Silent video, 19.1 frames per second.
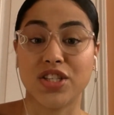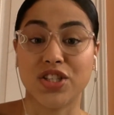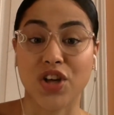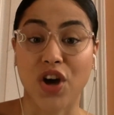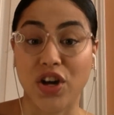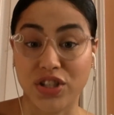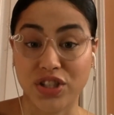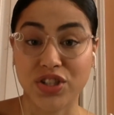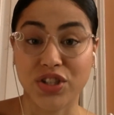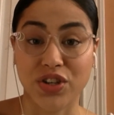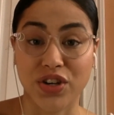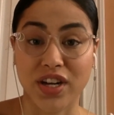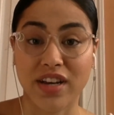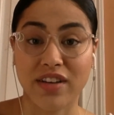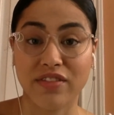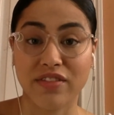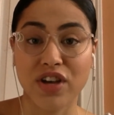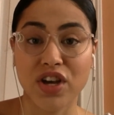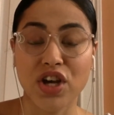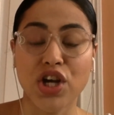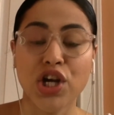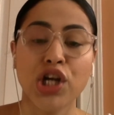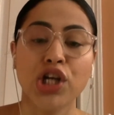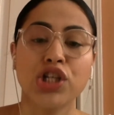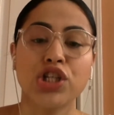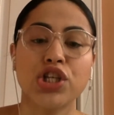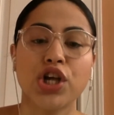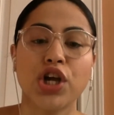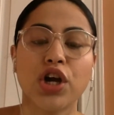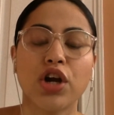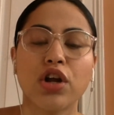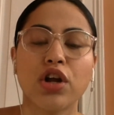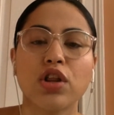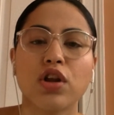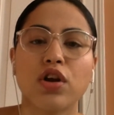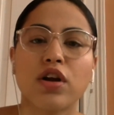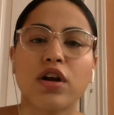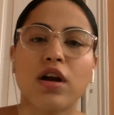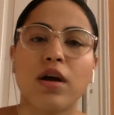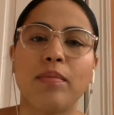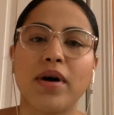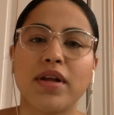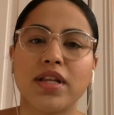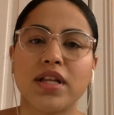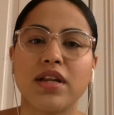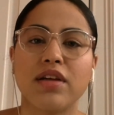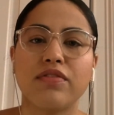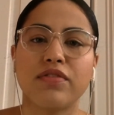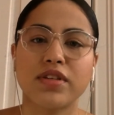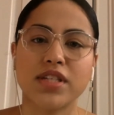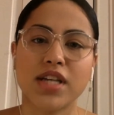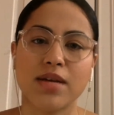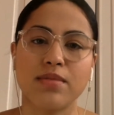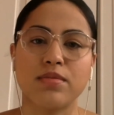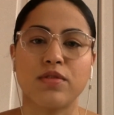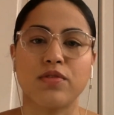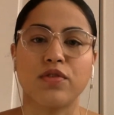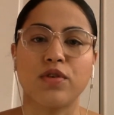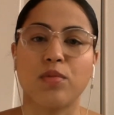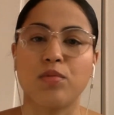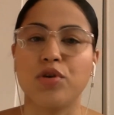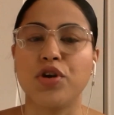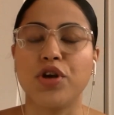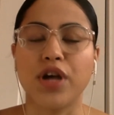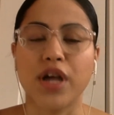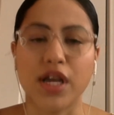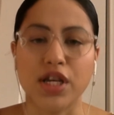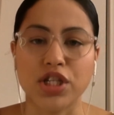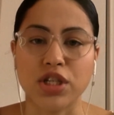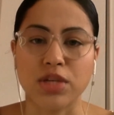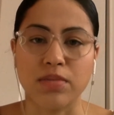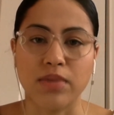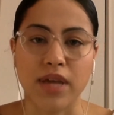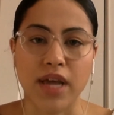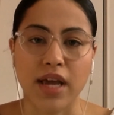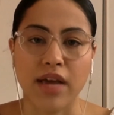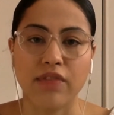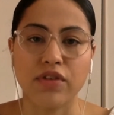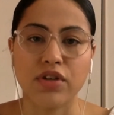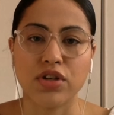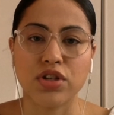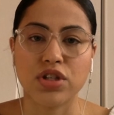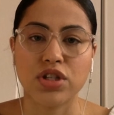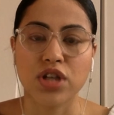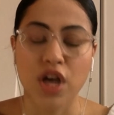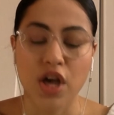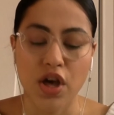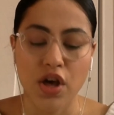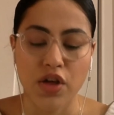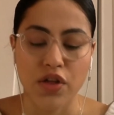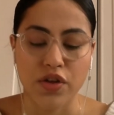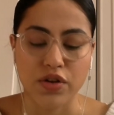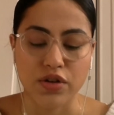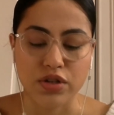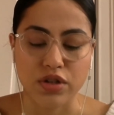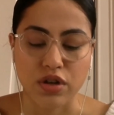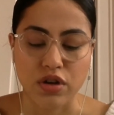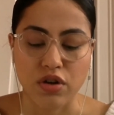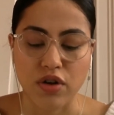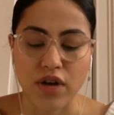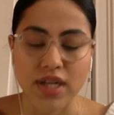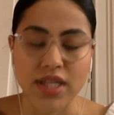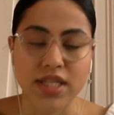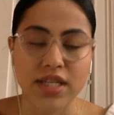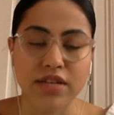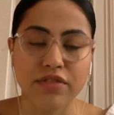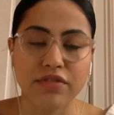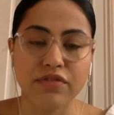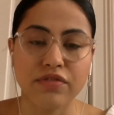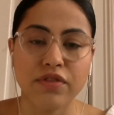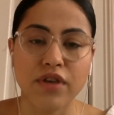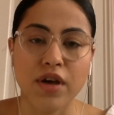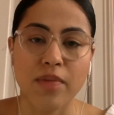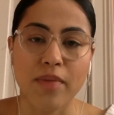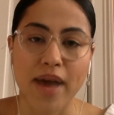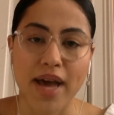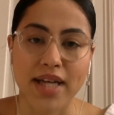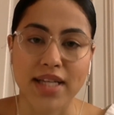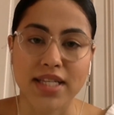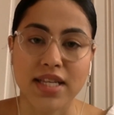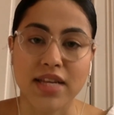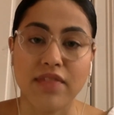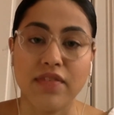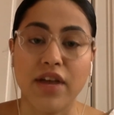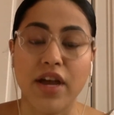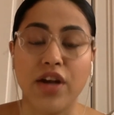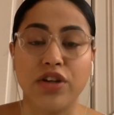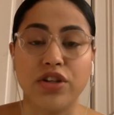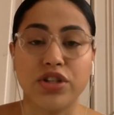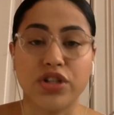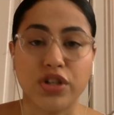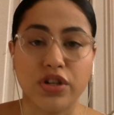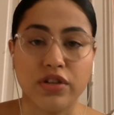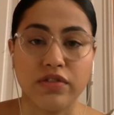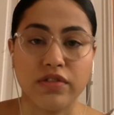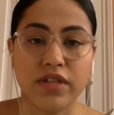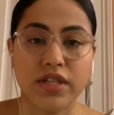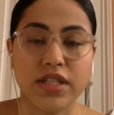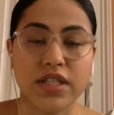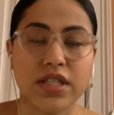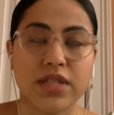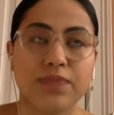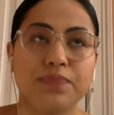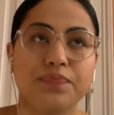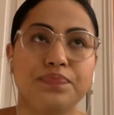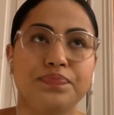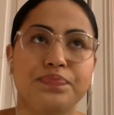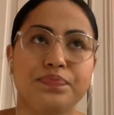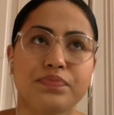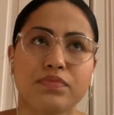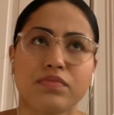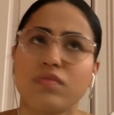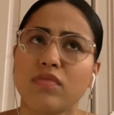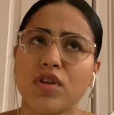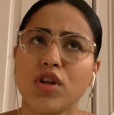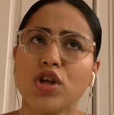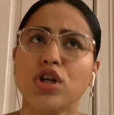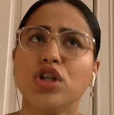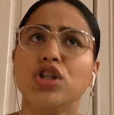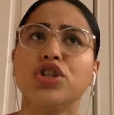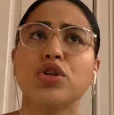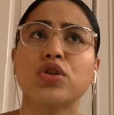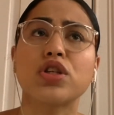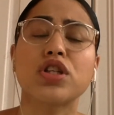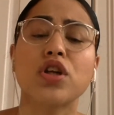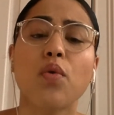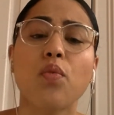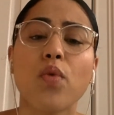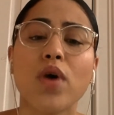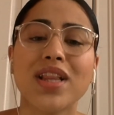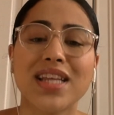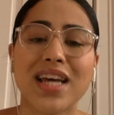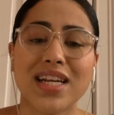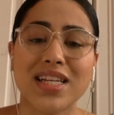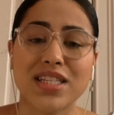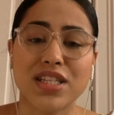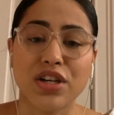assertive. So you're going to learn about the different types of communication behaviors. There's aggressive, passive, and assertiveness. So someone that is